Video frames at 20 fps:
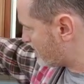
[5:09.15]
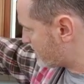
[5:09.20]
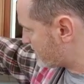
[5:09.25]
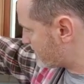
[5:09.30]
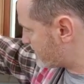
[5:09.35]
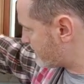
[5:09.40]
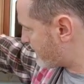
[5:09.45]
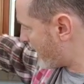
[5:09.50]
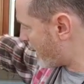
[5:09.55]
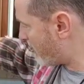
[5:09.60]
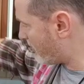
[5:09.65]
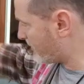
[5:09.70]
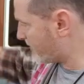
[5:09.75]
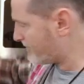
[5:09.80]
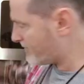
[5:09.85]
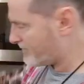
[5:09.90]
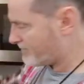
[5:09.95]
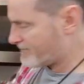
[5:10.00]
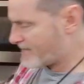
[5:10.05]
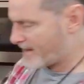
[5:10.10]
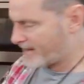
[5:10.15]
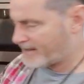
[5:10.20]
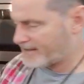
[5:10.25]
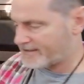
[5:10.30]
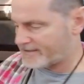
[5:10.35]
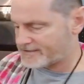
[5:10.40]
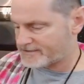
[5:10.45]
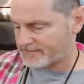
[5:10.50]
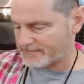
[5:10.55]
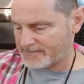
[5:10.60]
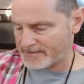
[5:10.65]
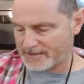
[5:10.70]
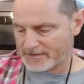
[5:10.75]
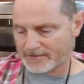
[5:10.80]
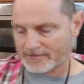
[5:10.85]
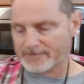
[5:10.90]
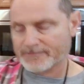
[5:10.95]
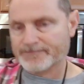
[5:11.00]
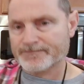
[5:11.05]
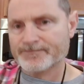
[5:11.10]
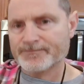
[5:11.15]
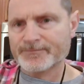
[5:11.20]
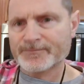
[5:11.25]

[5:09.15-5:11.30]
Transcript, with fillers: spout mechanism here,